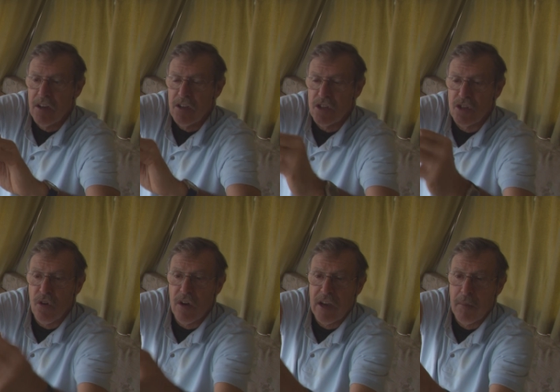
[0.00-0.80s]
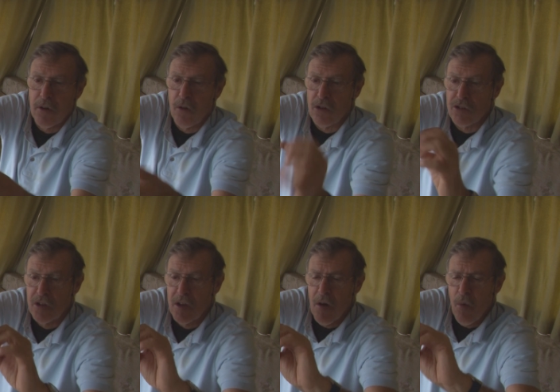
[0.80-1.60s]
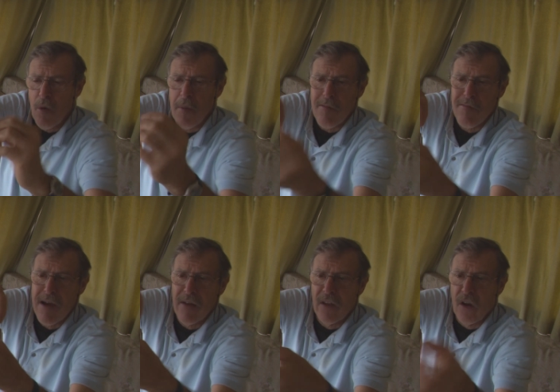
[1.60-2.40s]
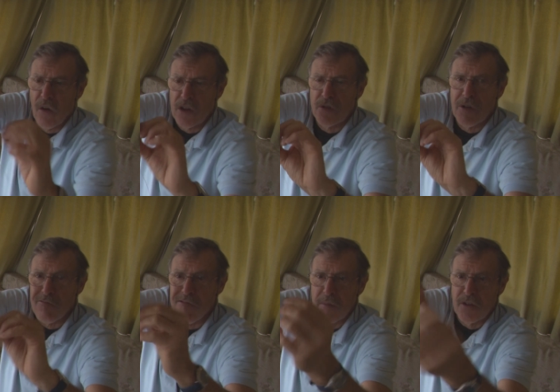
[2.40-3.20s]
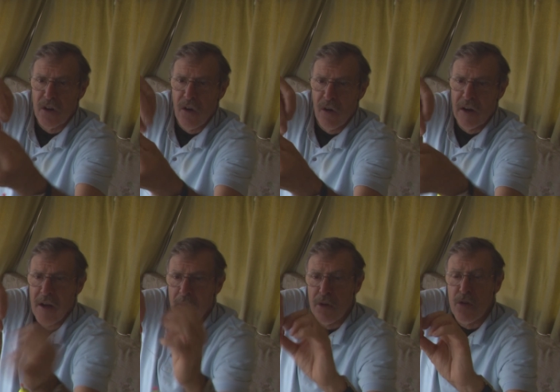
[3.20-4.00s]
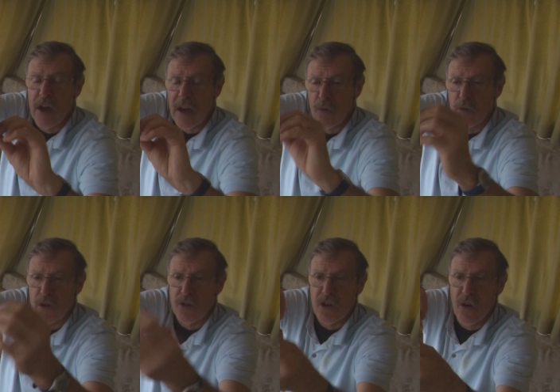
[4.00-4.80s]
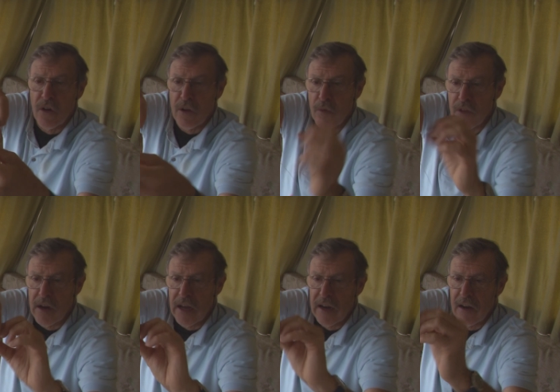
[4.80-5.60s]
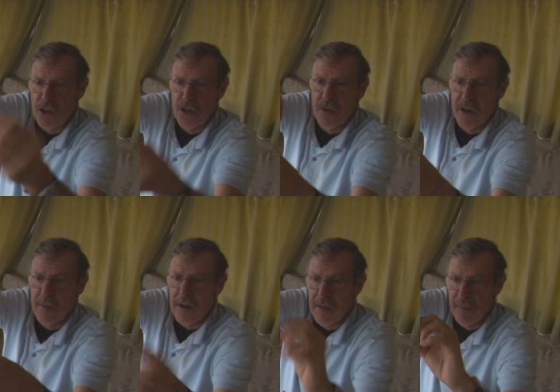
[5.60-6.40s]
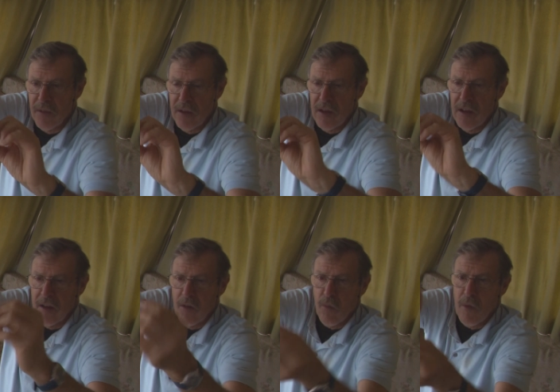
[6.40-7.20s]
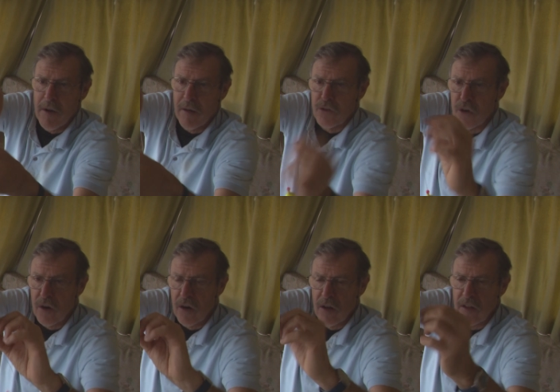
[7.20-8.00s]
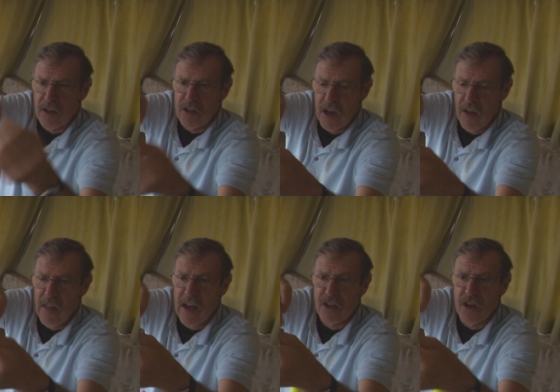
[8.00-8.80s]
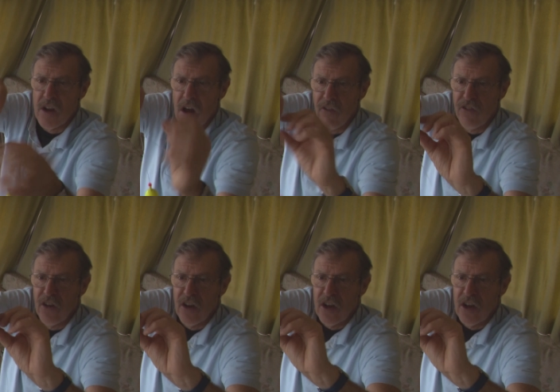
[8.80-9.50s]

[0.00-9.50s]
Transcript: You just tie a couple of knots, whip it around the line so it grips the line, but you can also slide it with your nail, and I'll show you in a minute. Whip it up tight like this, and that is enough